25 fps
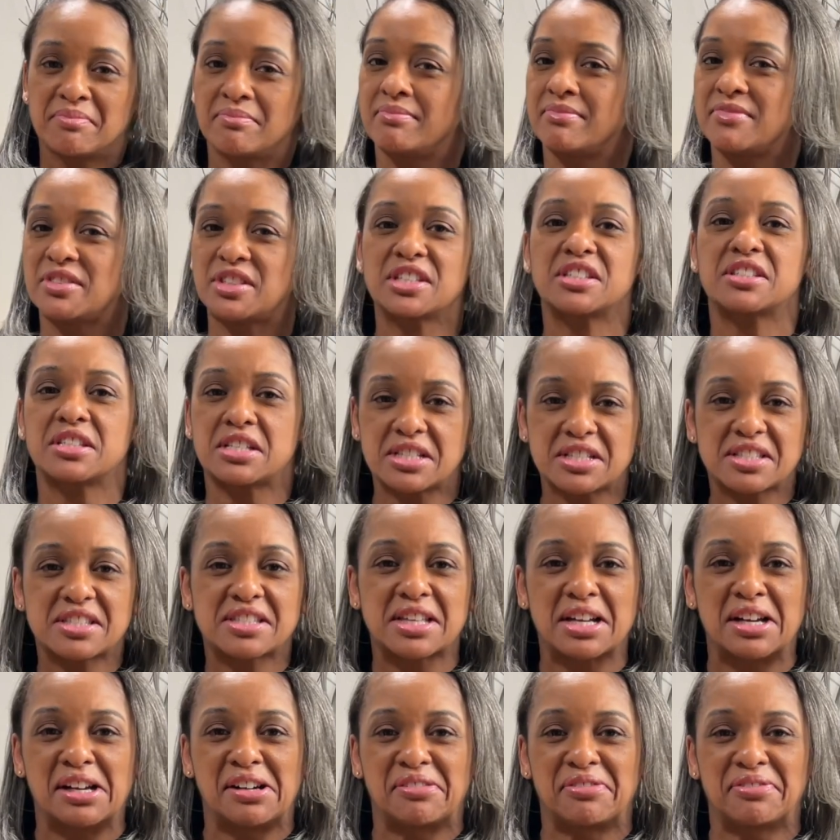just good
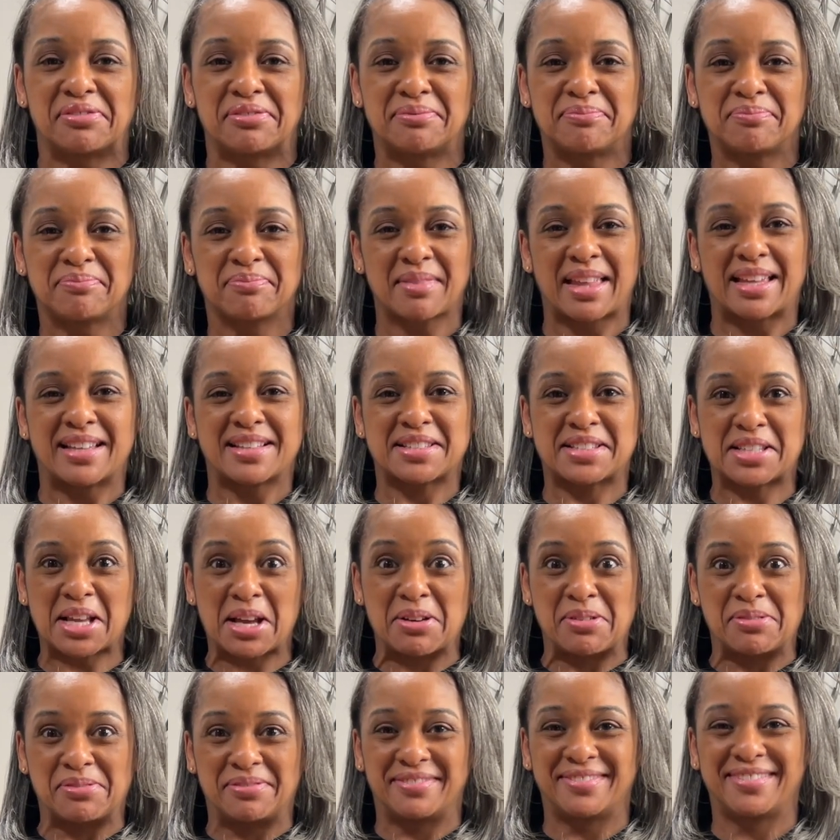stuff. So
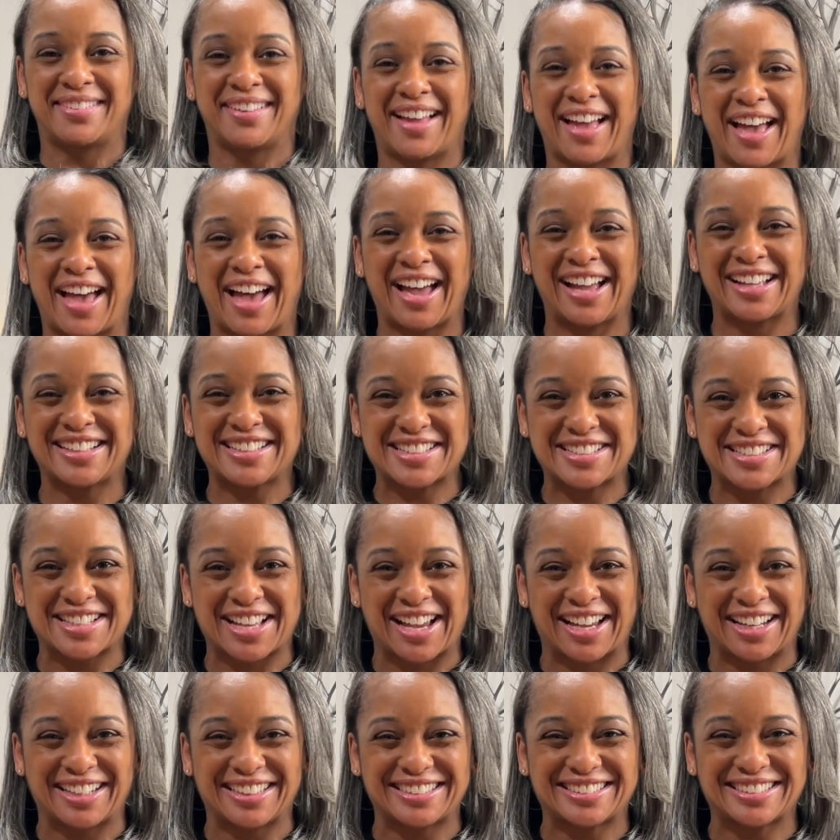I
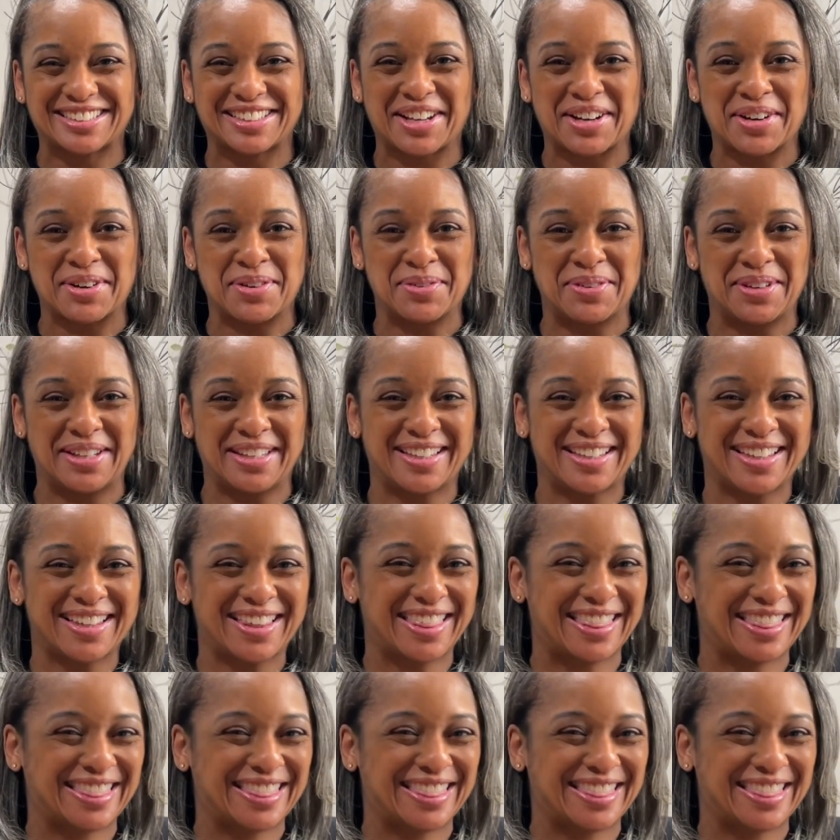decided to go with